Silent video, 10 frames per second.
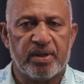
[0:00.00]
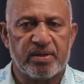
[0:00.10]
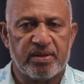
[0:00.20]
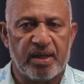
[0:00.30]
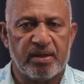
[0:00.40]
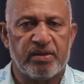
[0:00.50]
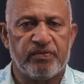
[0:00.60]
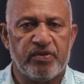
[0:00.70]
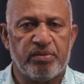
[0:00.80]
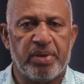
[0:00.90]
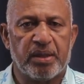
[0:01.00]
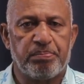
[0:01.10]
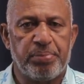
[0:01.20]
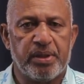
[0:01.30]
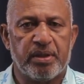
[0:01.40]
extend the feedback
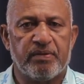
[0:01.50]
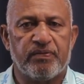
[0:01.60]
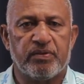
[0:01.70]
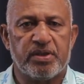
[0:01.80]
period for